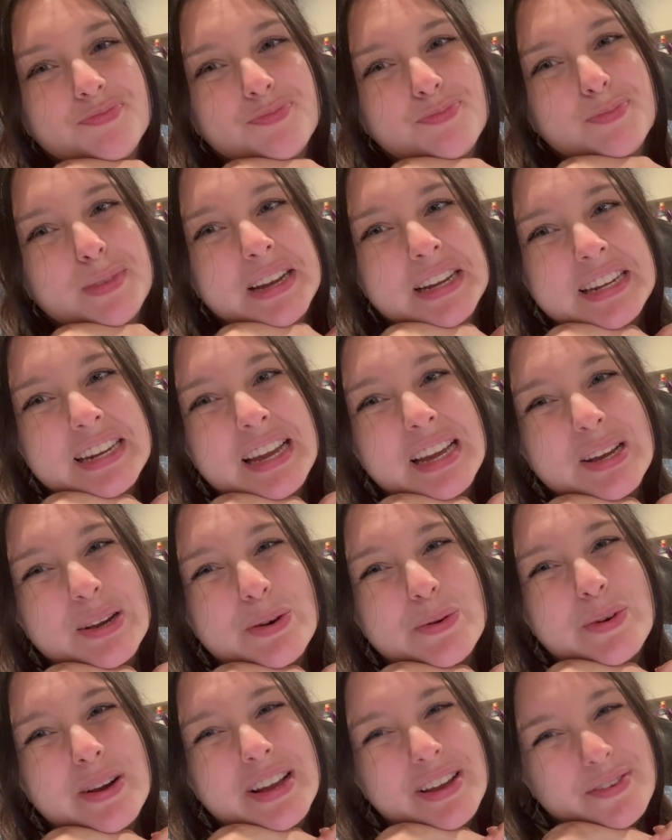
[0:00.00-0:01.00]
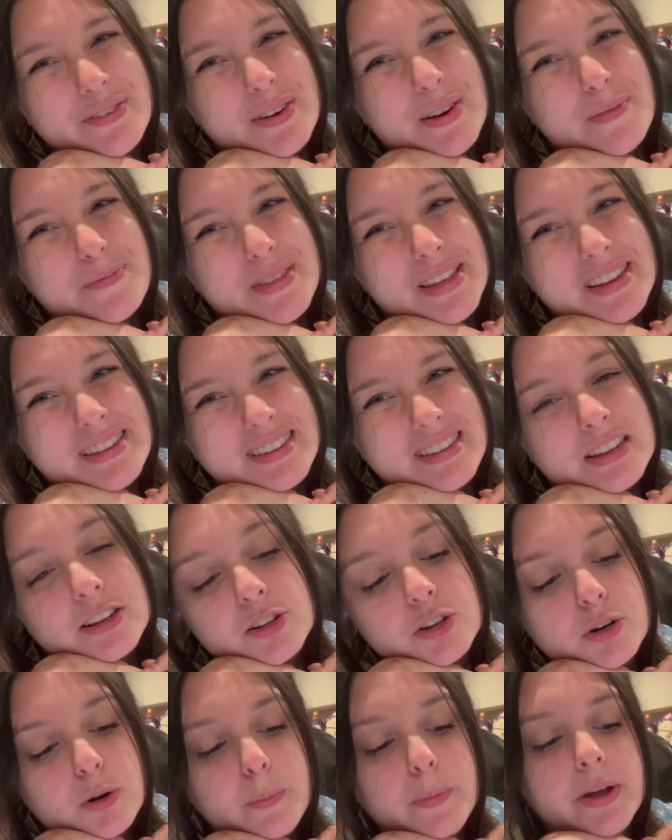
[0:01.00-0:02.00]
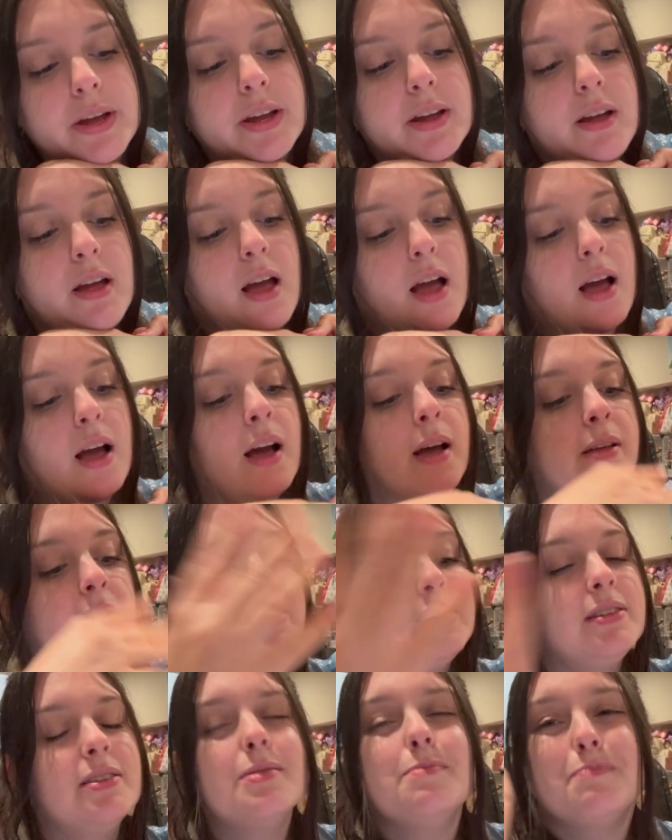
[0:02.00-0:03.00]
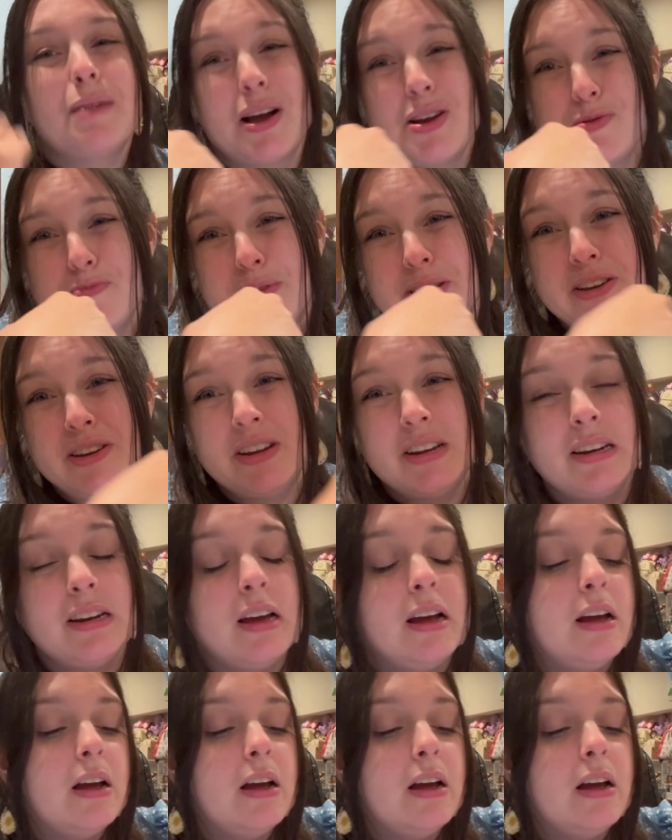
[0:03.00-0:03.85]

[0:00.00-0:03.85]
might take away from this a little bit, at least in my opinion.